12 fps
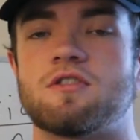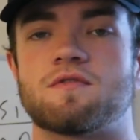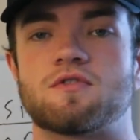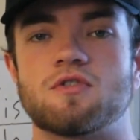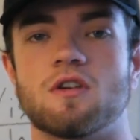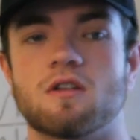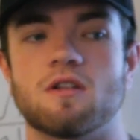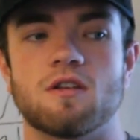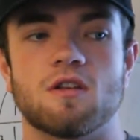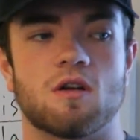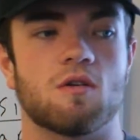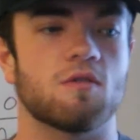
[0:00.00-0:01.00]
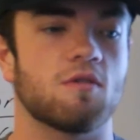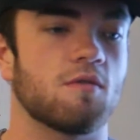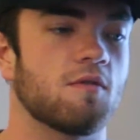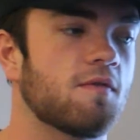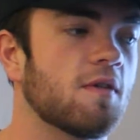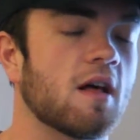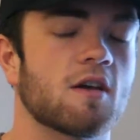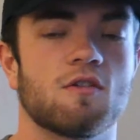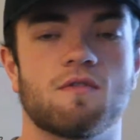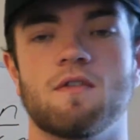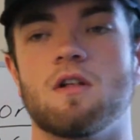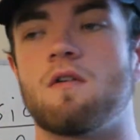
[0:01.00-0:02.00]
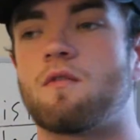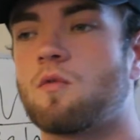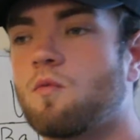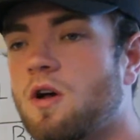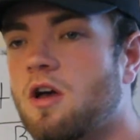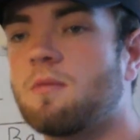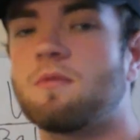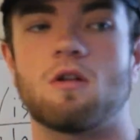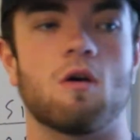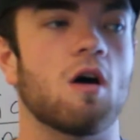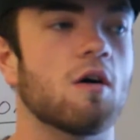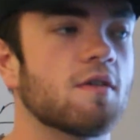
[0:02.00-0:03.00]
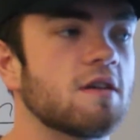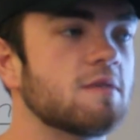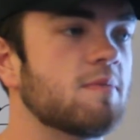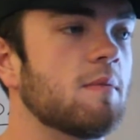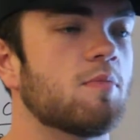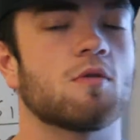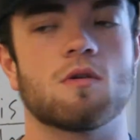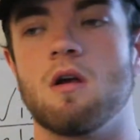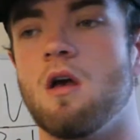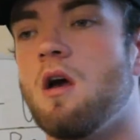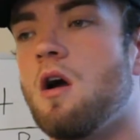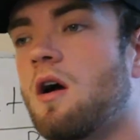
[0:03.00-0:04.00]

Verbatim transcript: yourself struggling, you know, you feel like you feel overwhelmed, you know, all these people are,